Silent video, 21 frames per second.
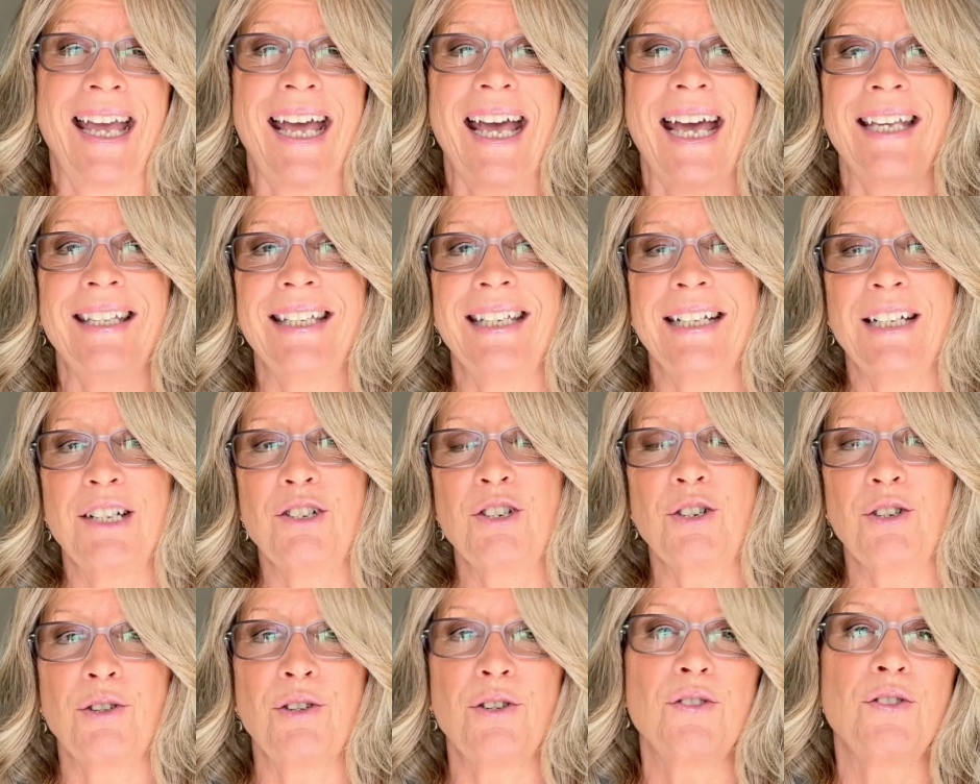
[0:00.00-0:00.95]
And then
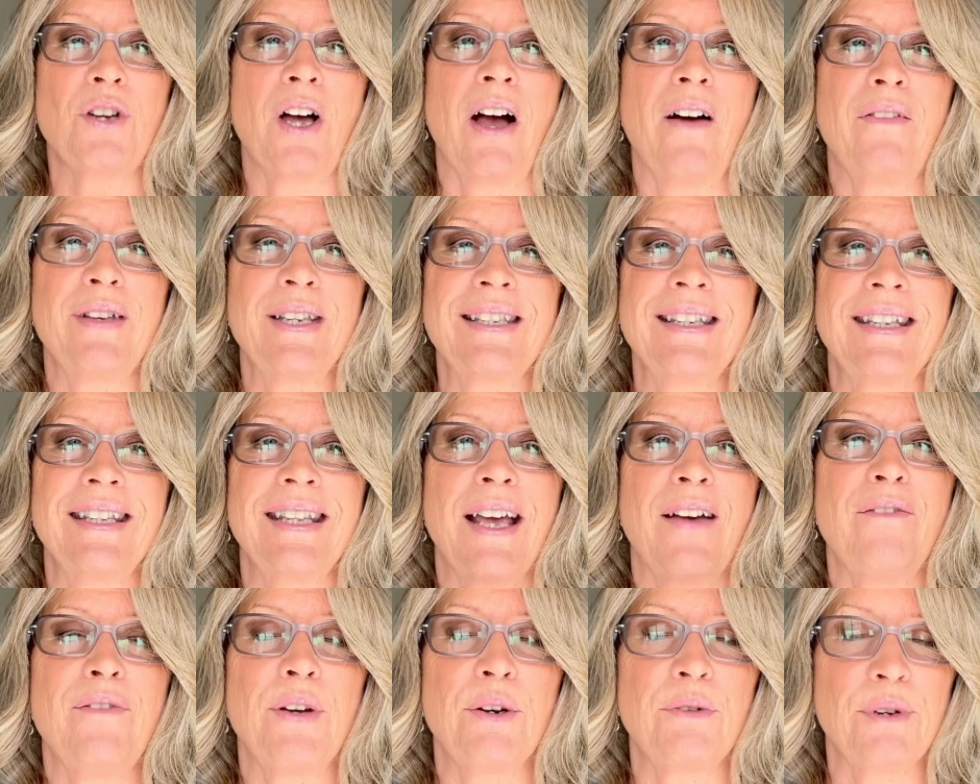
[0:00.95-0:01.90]
insurance, obviously
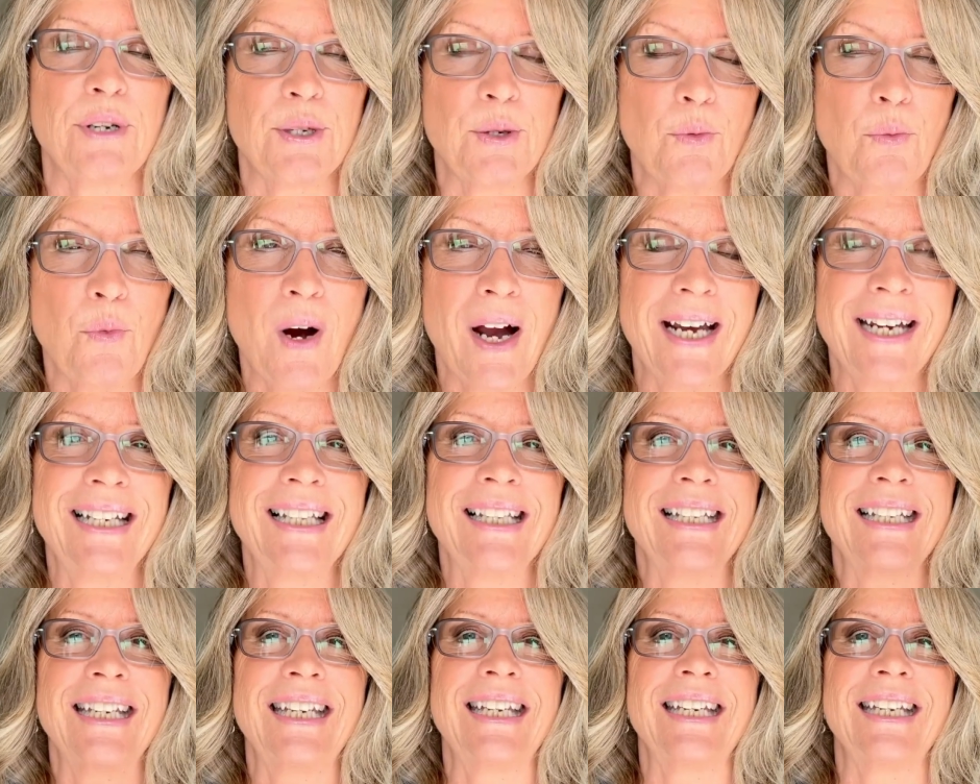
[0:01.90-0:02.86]
that varies
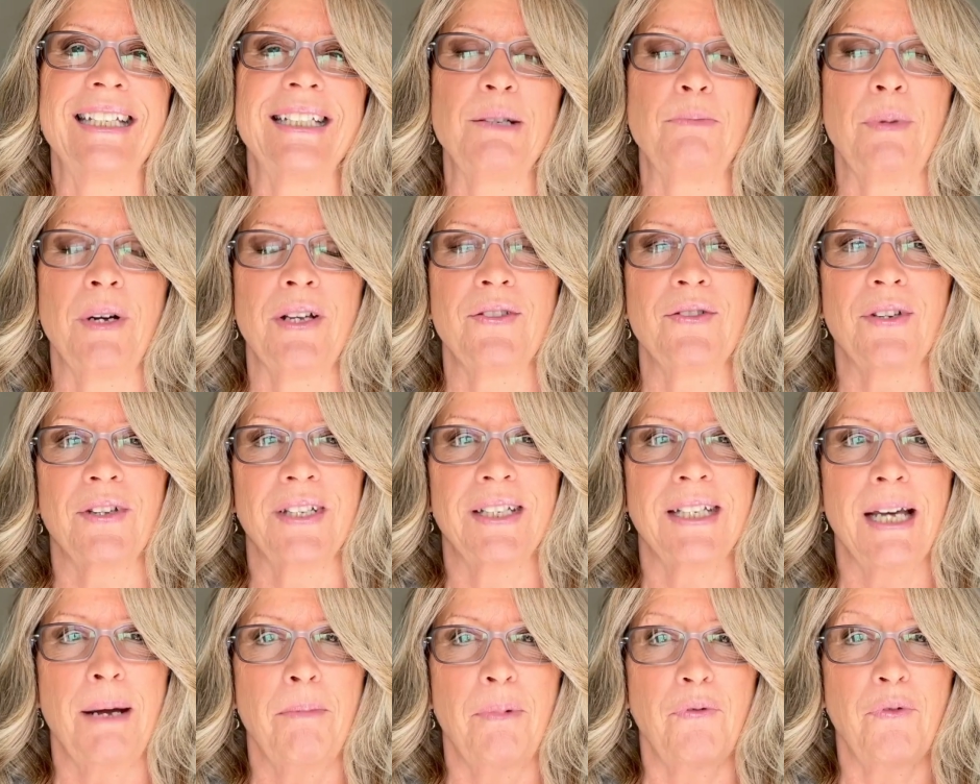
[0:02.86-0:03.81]
widely. It depends on the
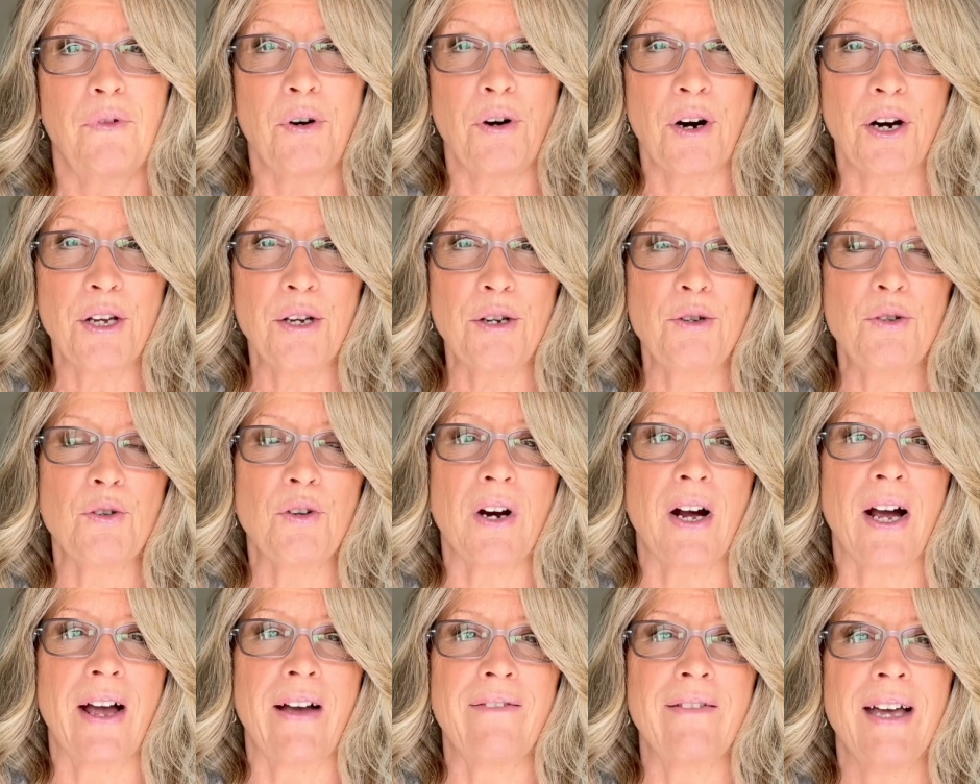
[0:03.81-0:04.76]
type of car you
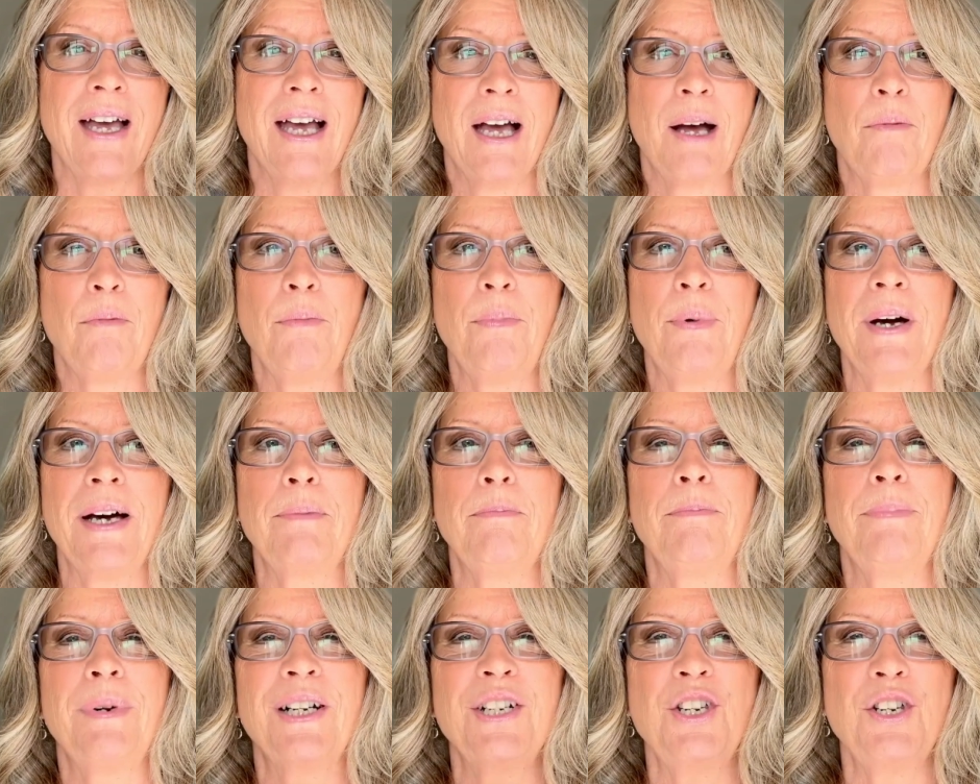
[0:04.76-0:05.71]
drive, but
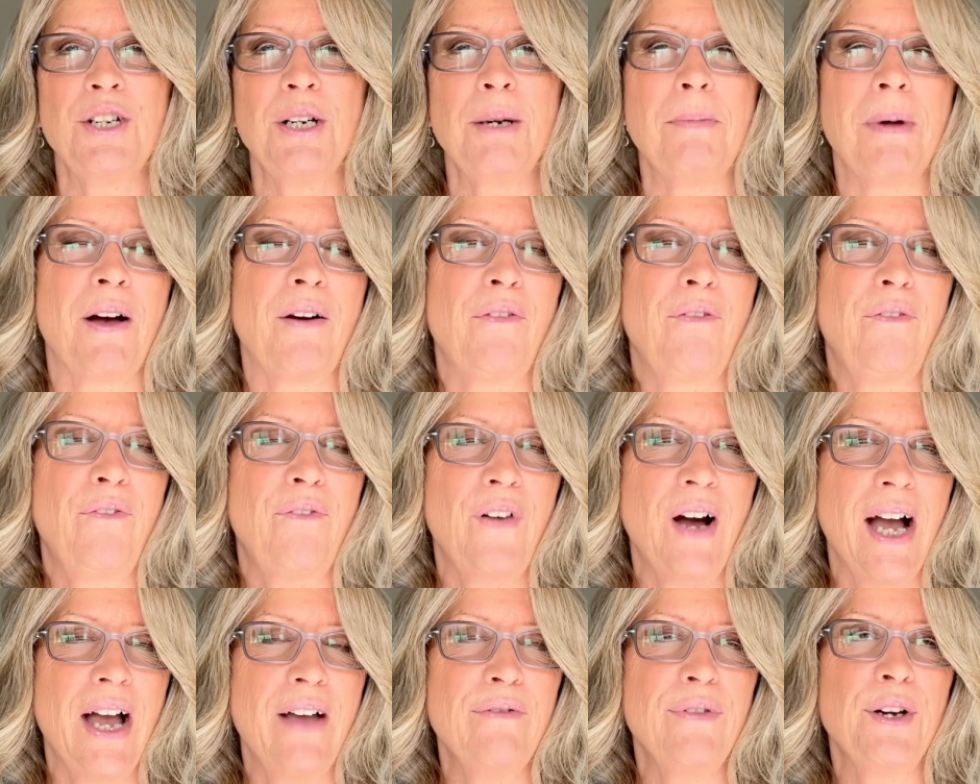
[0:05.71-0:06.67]
budget about
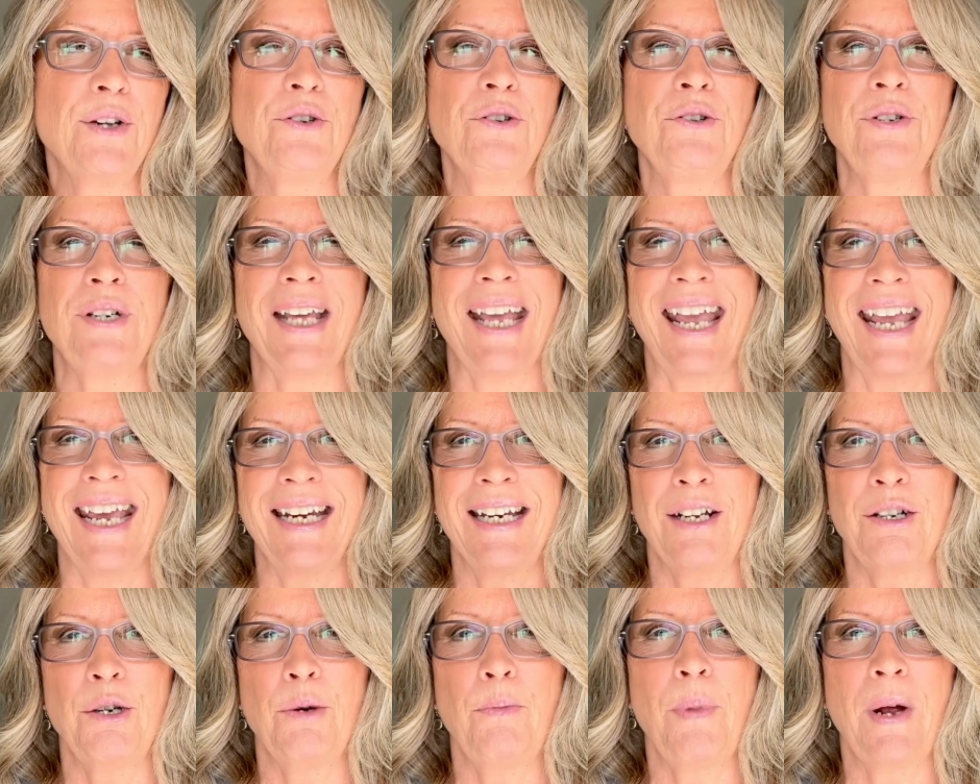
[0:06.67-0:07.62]
£500 to
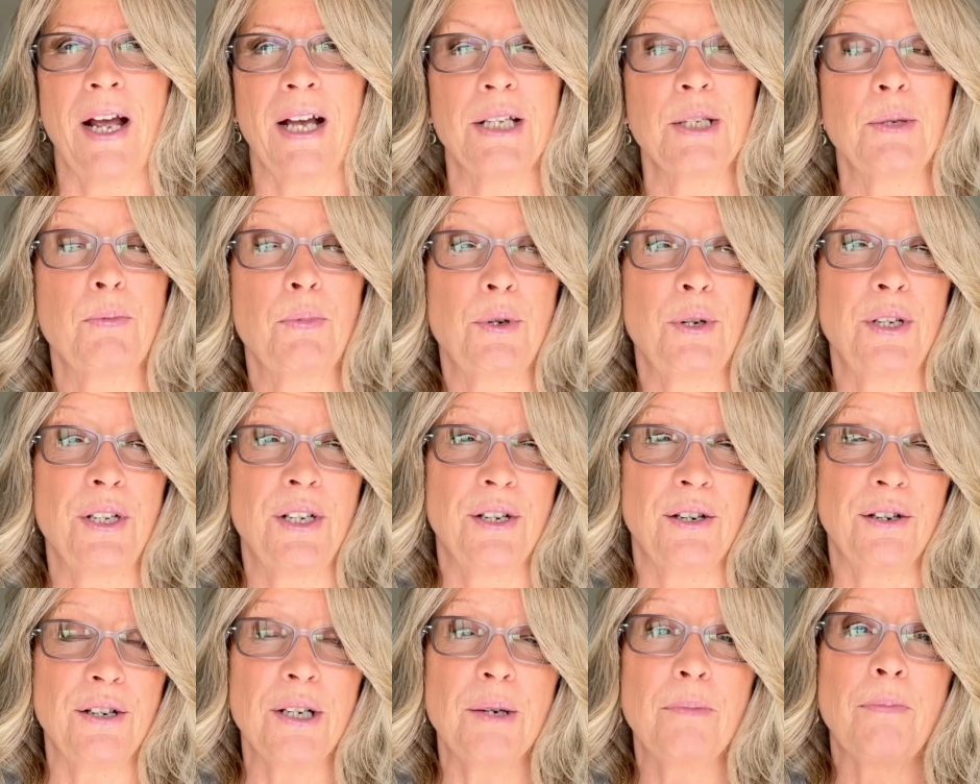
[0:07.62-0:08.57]
£800 per
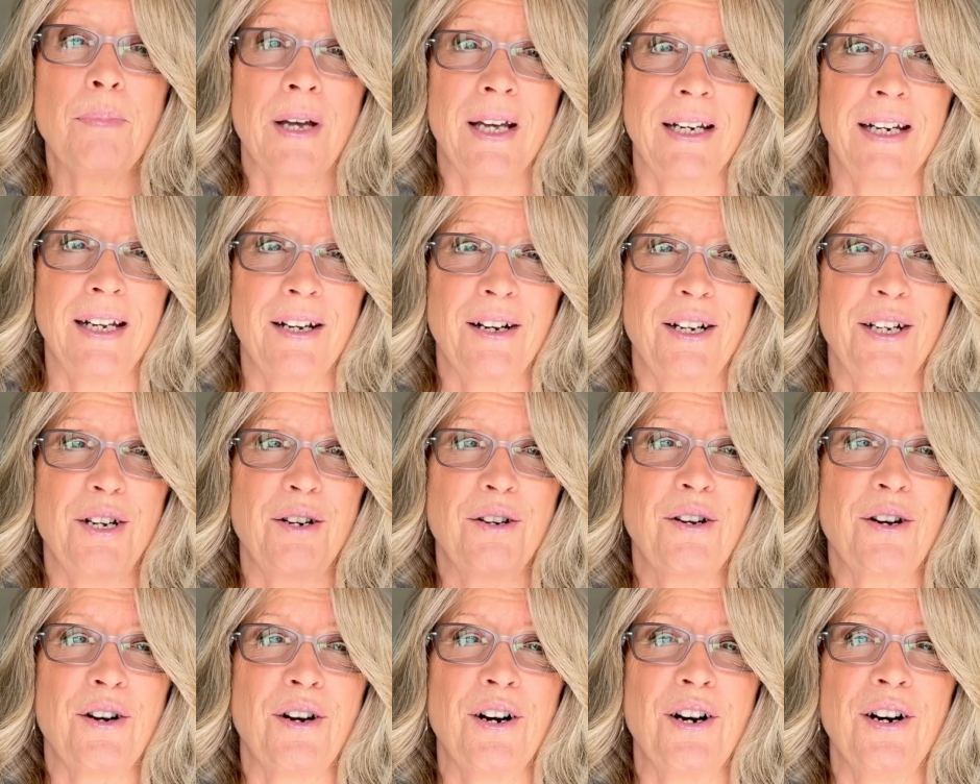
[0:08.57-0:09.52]
year, depending on your
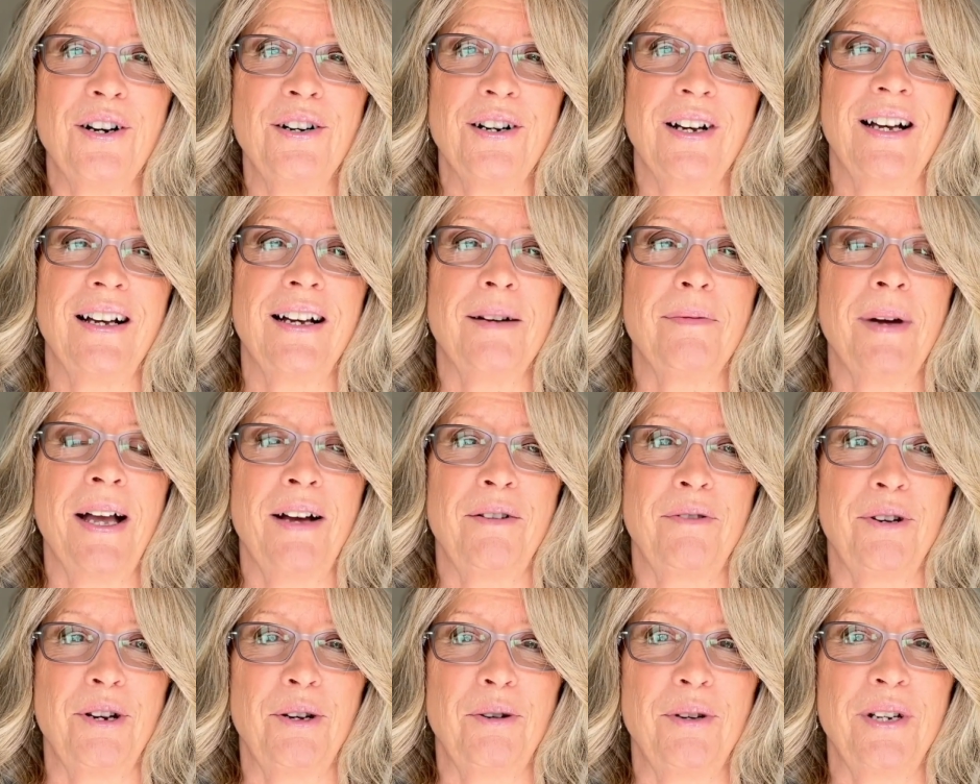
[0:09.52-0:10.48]
car, how
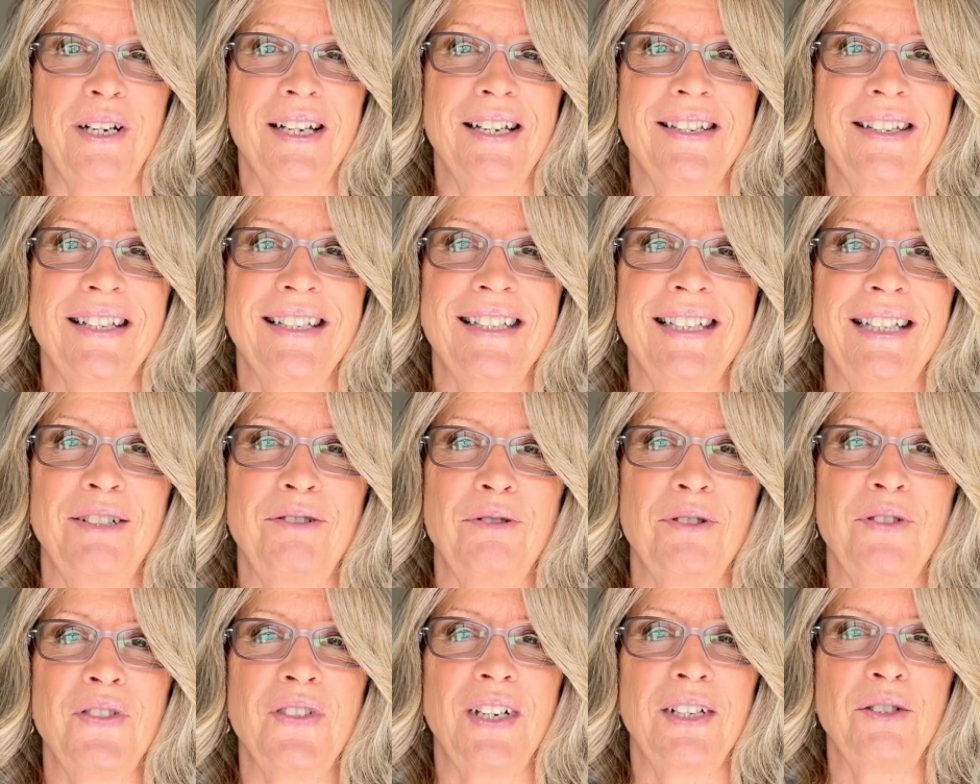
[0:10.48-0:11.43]
new it is, etc.,
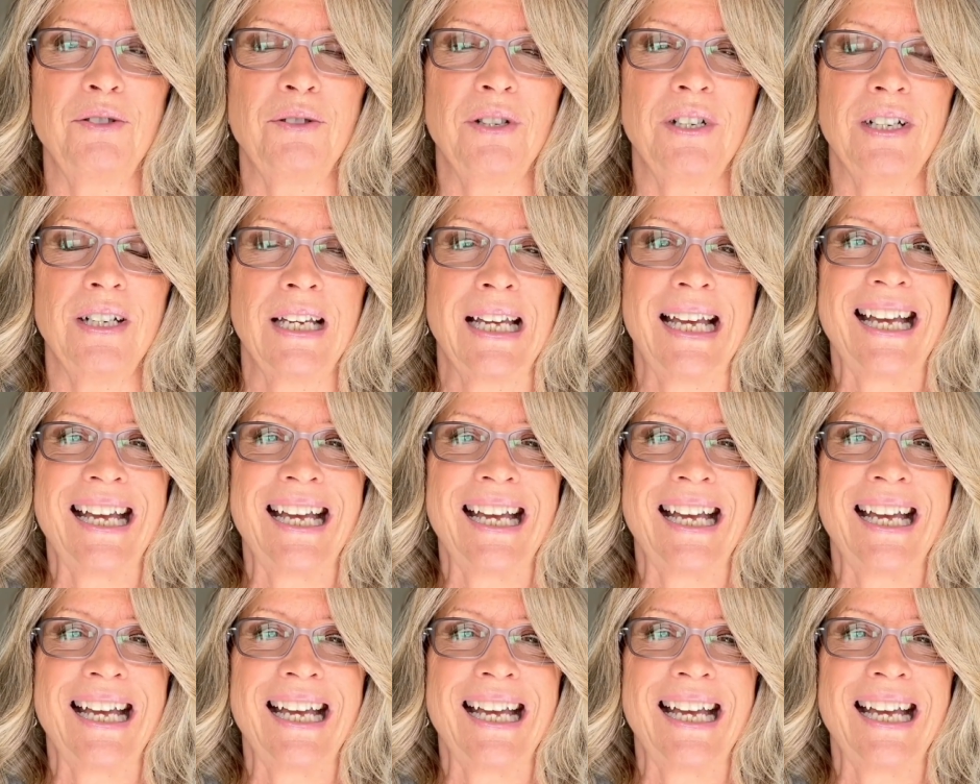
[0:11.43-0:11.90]
etc.